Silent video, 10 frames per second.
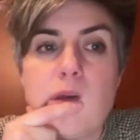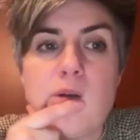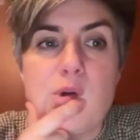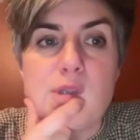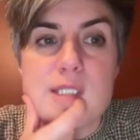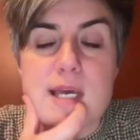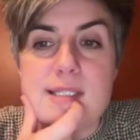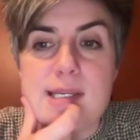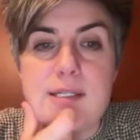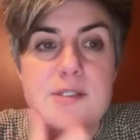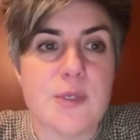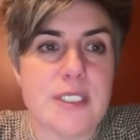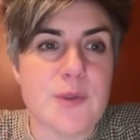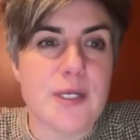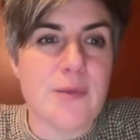I wrote this essay in
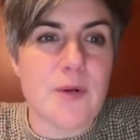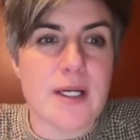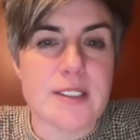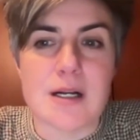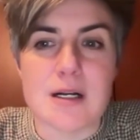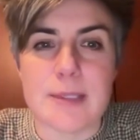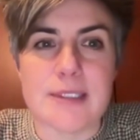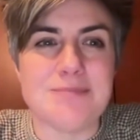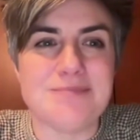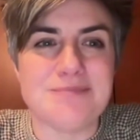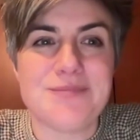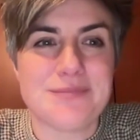2020 where I talk about them.